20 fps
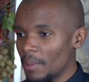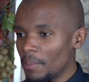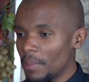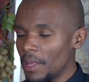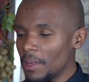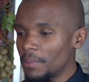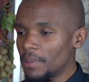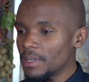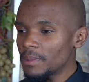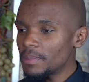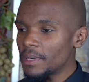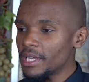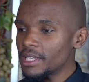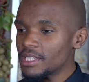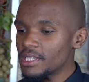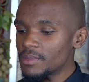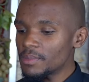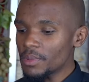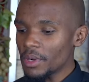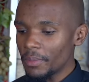people
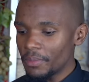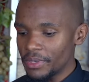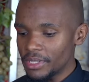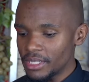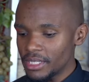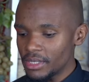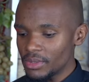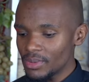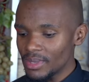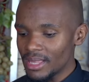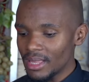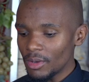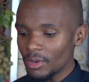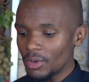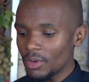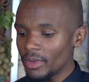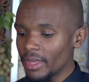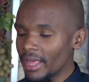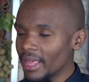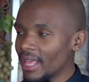purchase properties without
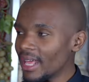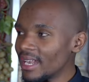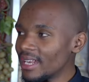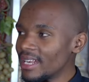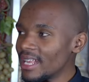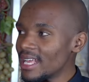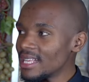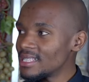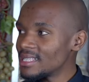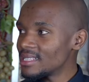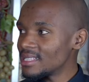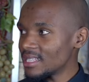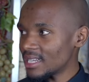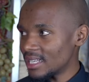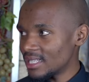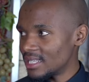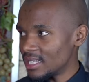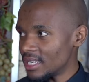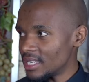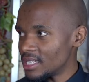looking at an exit
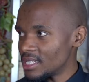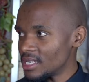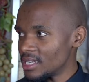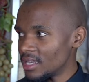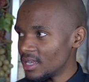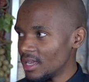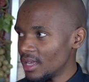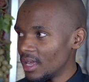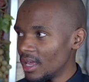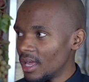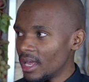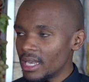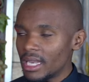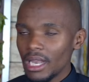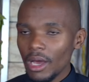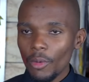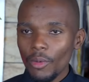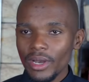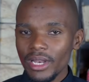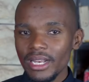strategy.
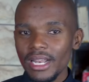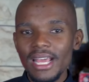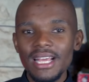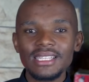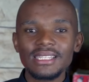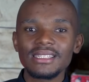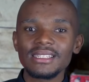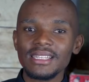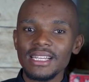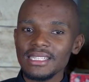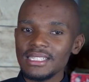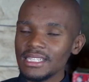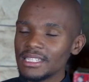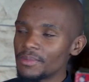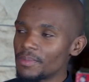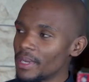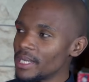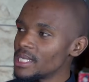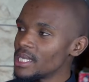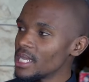Now, what an exit strategy
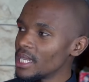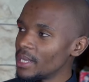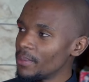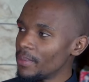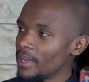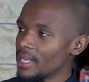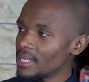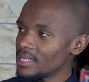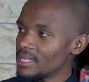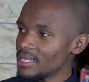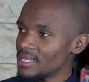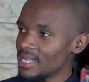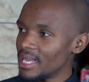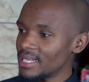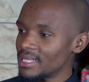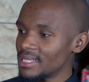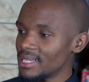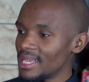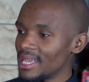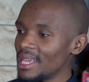basically means is
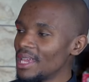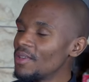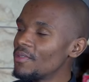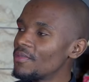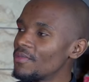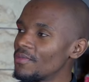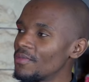that if